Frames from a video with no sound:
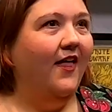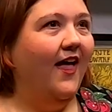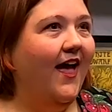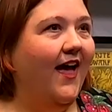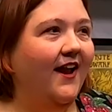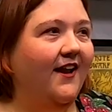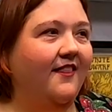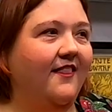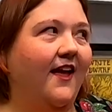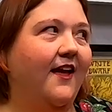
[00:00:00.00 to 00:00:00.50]

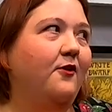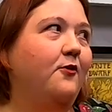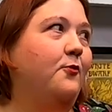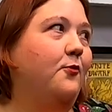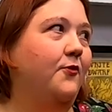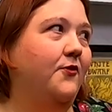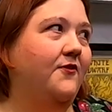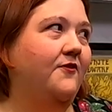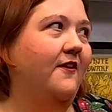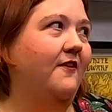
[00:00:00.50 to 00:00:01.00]
lot of that
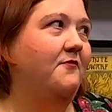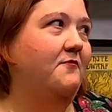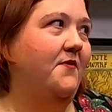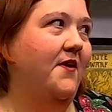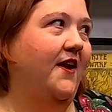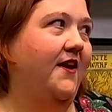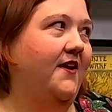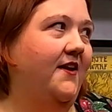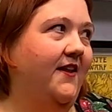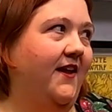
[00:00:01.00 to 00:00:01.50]
cool stuff
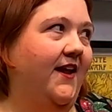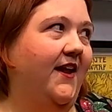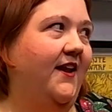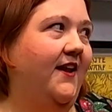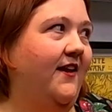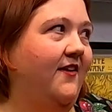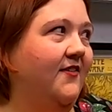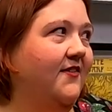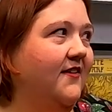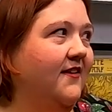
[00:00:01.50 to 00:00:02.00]
back in the
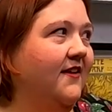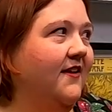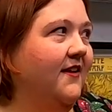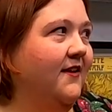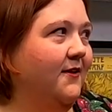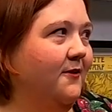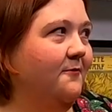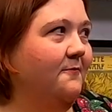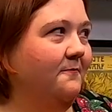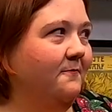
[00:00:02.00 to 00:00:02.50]
eighties.
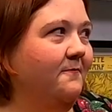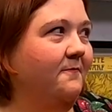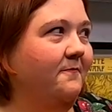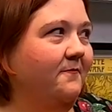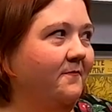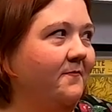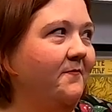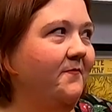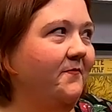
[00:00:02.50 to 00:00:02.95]
Yeah, that's.